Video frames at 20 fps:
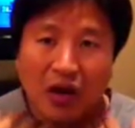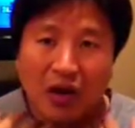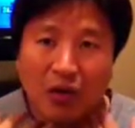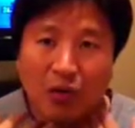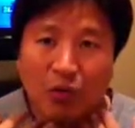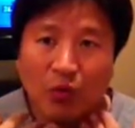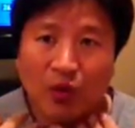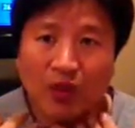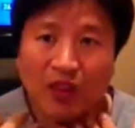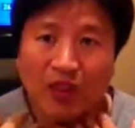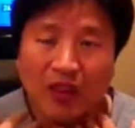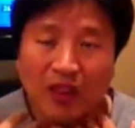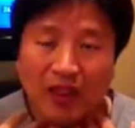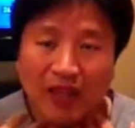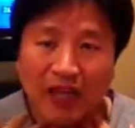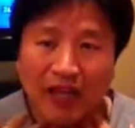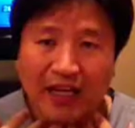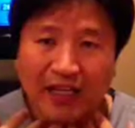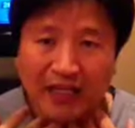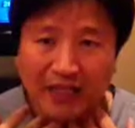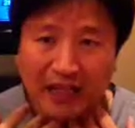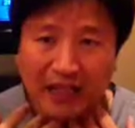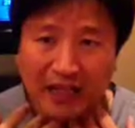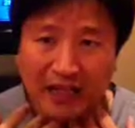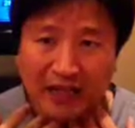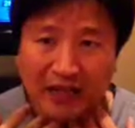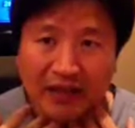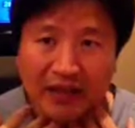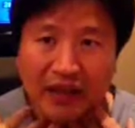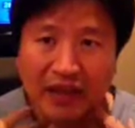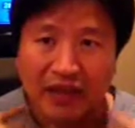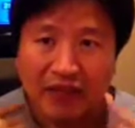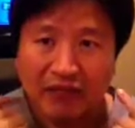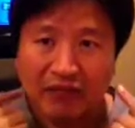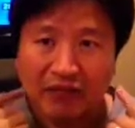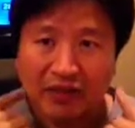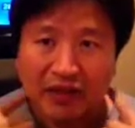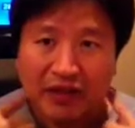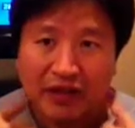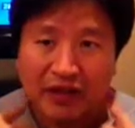with lidocaine, and
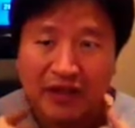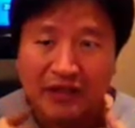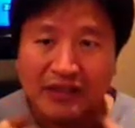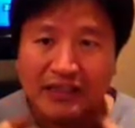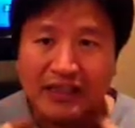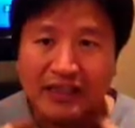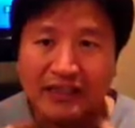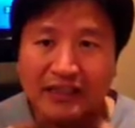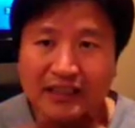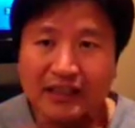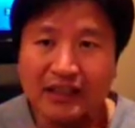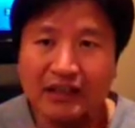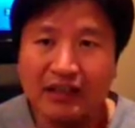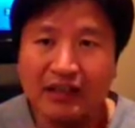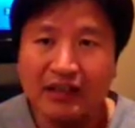we inject it